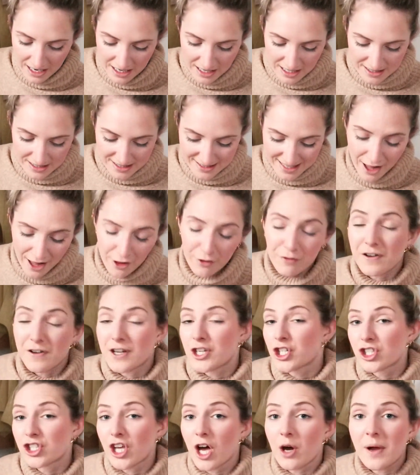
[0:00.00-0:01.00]

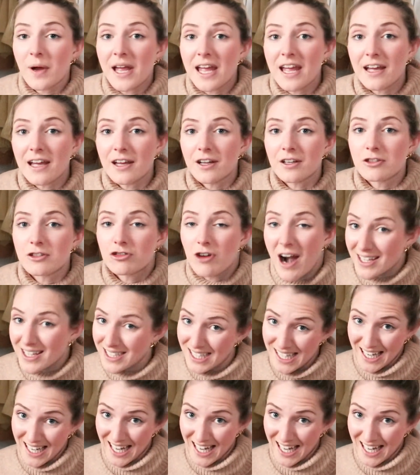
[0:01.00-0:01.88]
selfish sewing dressing